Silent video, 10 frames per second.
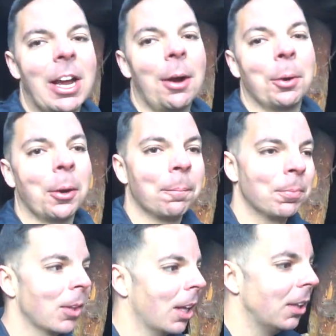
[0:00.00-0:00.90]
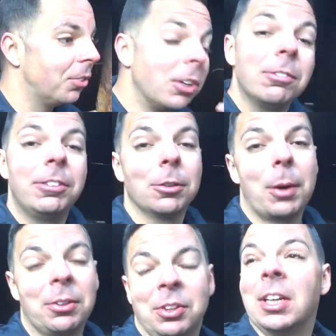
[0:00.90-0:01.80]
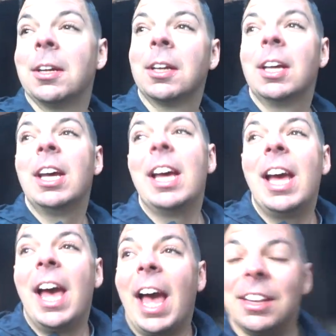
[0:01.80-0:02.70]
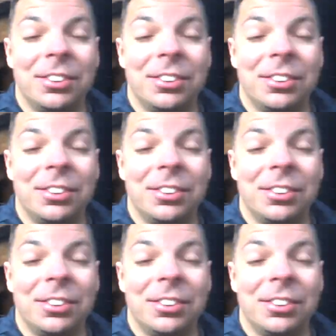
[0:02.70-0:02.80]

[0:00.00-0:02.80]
hour. Still feel rested. And